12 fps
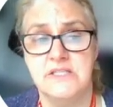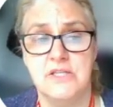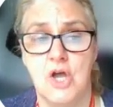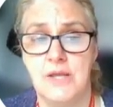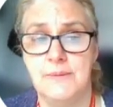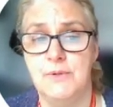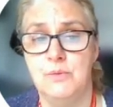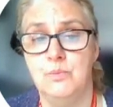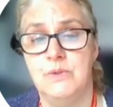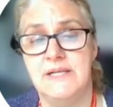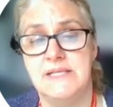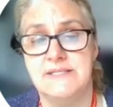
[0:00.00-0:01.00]
for
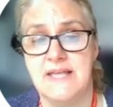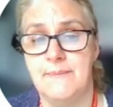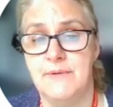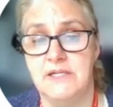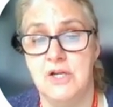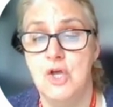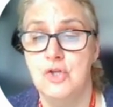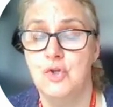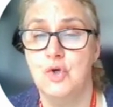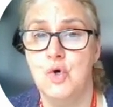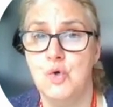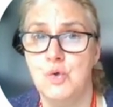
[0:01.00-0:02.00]
example, you use
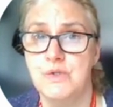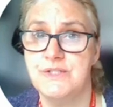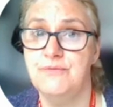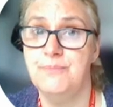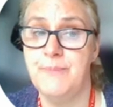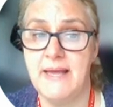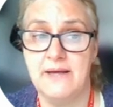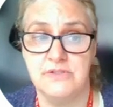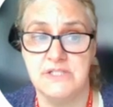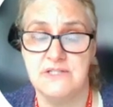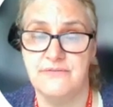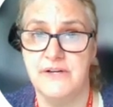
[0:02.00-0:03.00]
terms like,
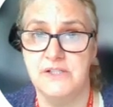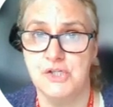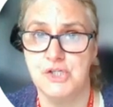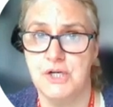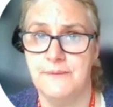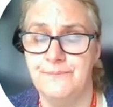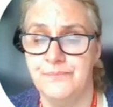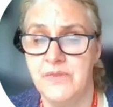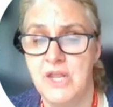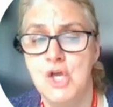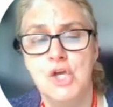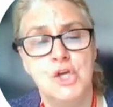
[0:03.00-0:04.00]
this
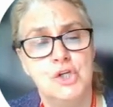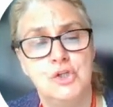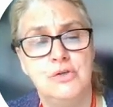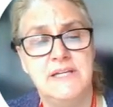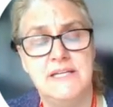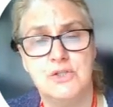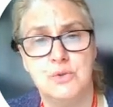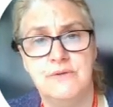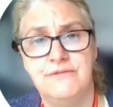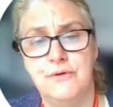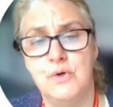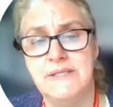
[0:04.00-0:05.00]
assignment will examine
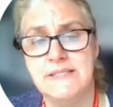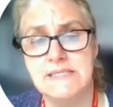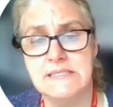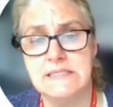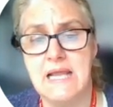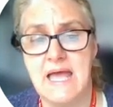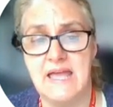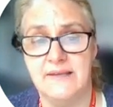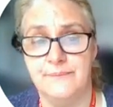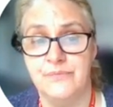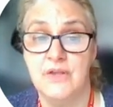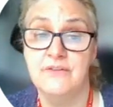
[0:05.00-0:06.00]
the cause of
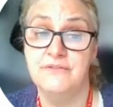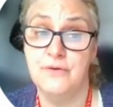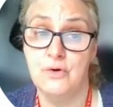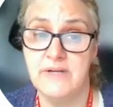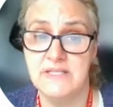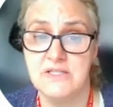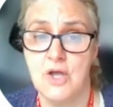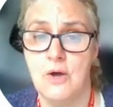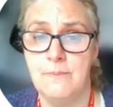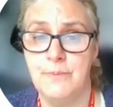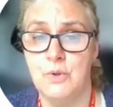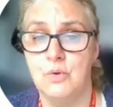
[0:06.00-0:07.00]
bowel
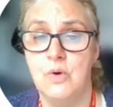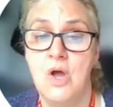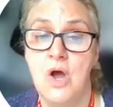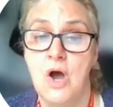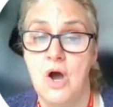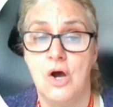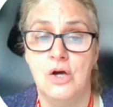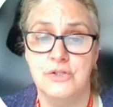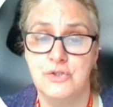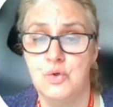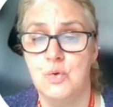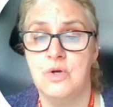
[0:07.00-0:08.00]
dysfunction. You need
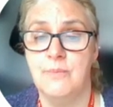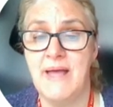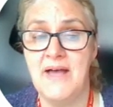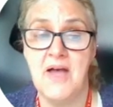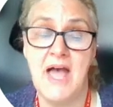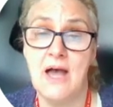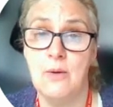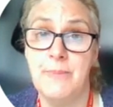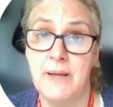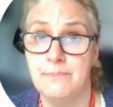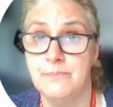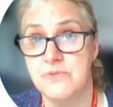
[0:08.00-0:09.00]
to avoid
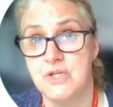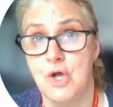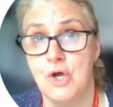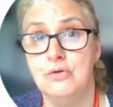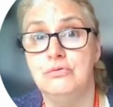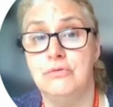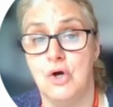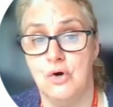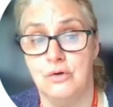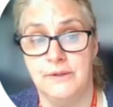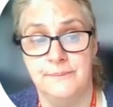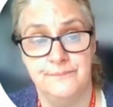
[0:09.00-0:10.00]
slang. For
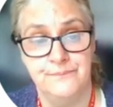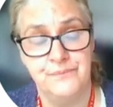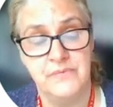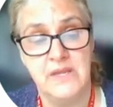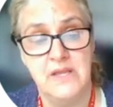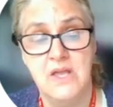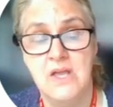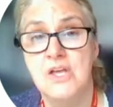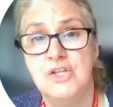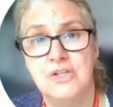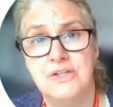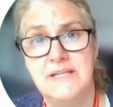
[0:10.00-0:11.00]
example,
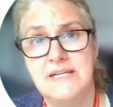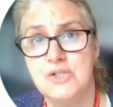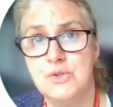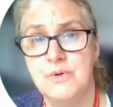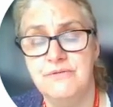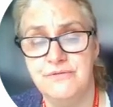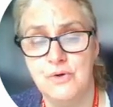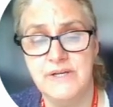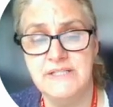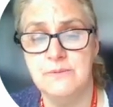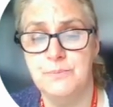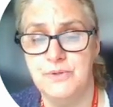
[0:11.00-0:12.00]
I'll talk about
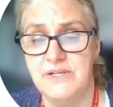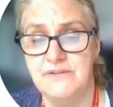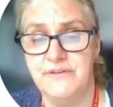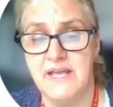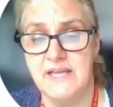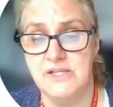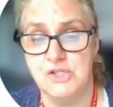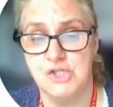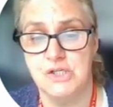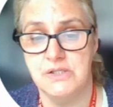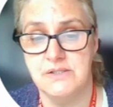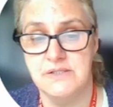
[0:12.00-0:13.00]
how bums go
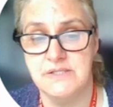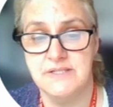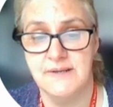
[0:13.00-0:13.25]
wrong.